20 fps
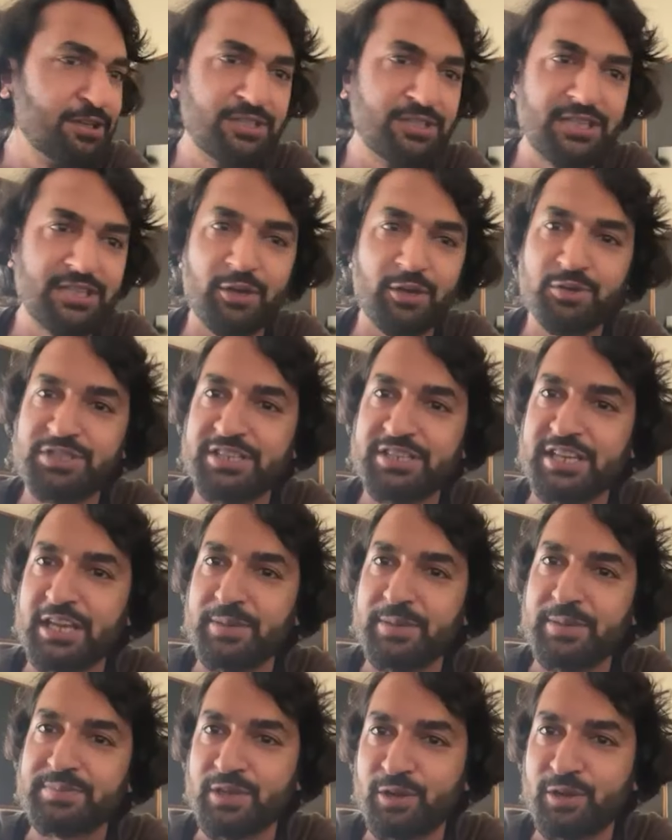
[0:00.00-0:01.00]

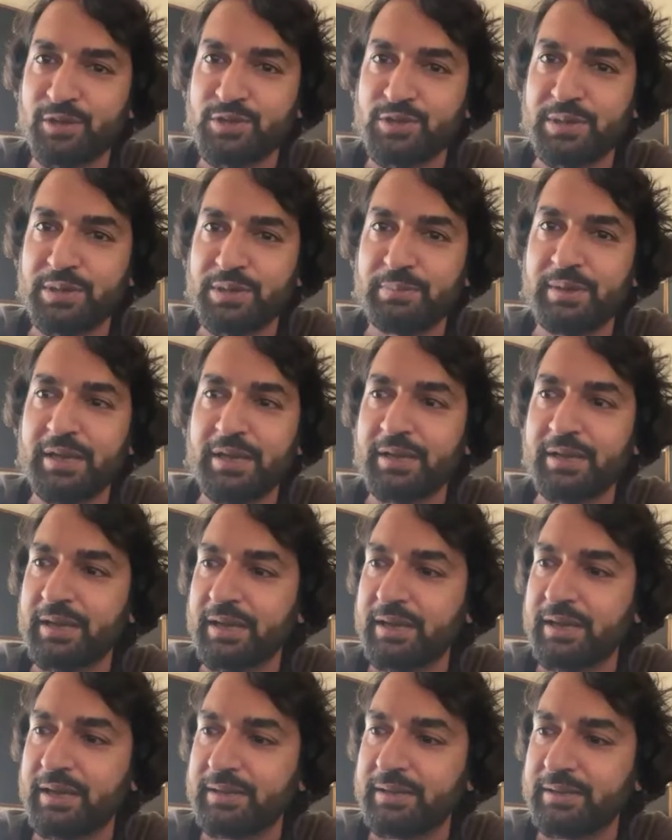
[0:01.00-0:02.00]
soundscape songs we make,
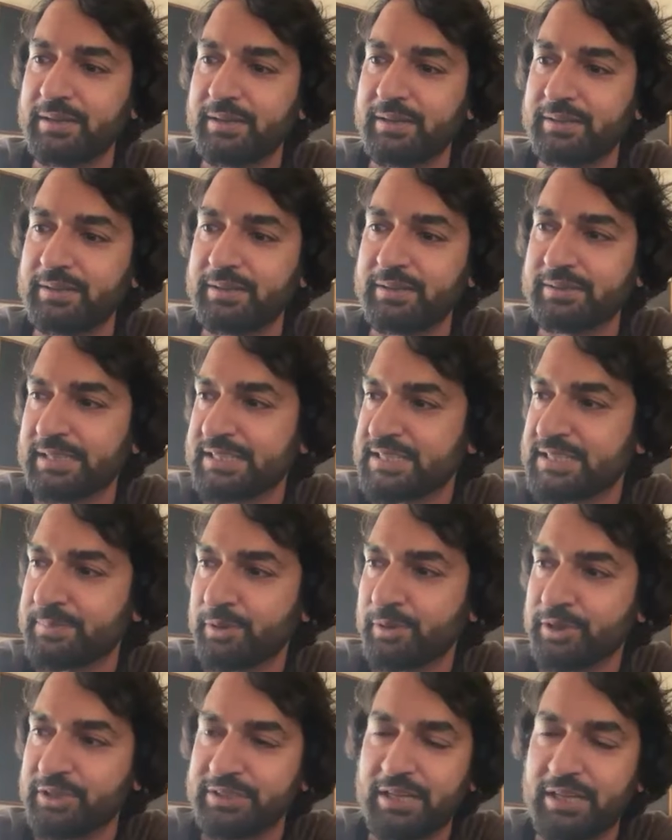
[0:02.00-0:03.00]
and that's
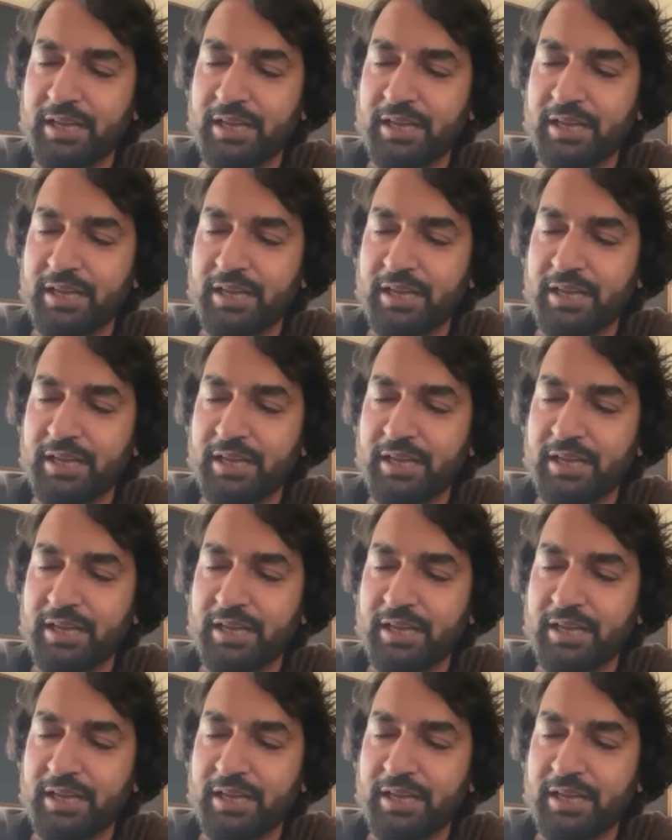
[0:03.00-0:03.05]
about it.